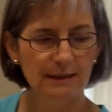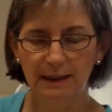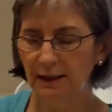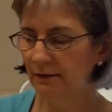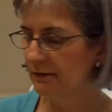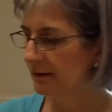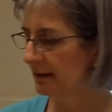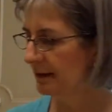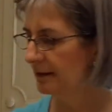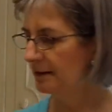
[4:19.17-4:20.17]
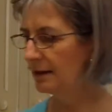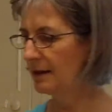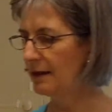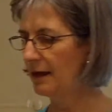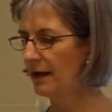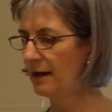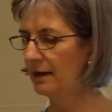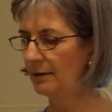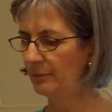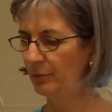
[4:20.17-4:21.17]
take the lid
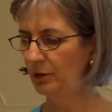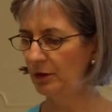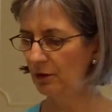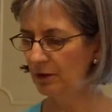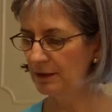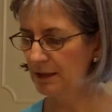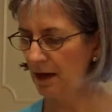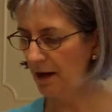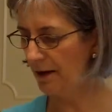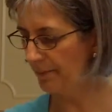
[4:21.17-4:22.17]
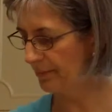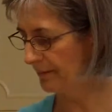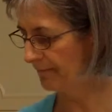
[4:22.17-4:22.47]
and put it on top.